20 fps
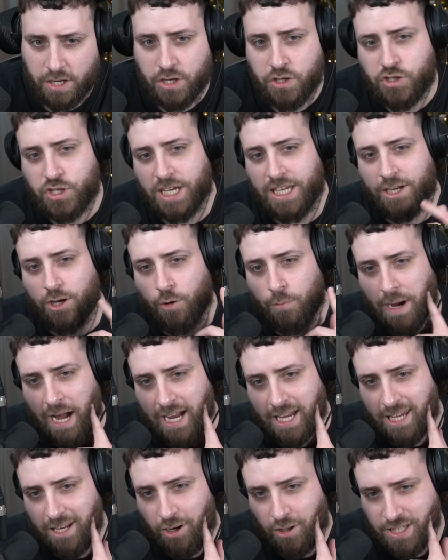Genome
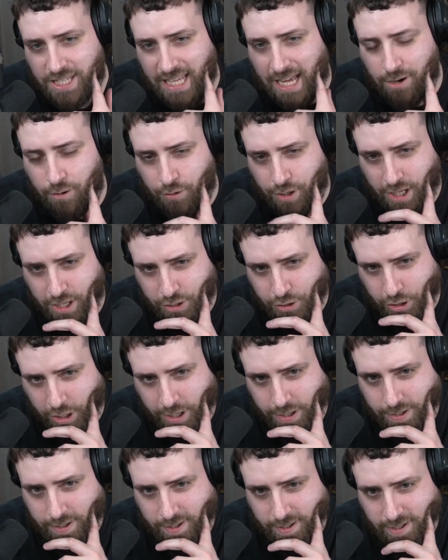hacking onto that
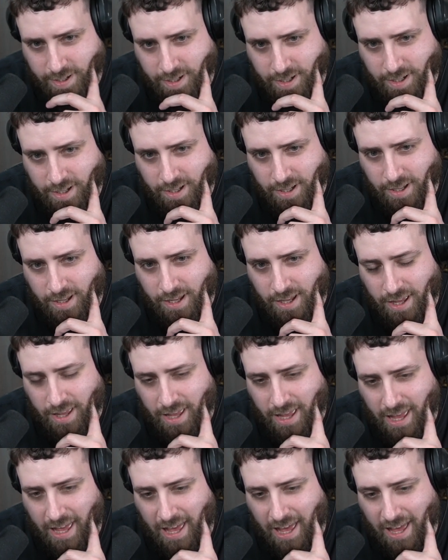Greninja.
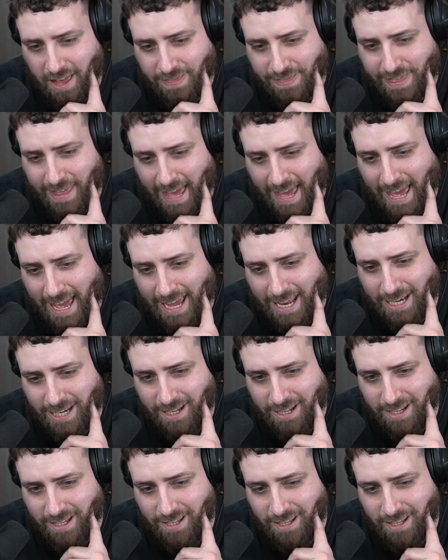Then...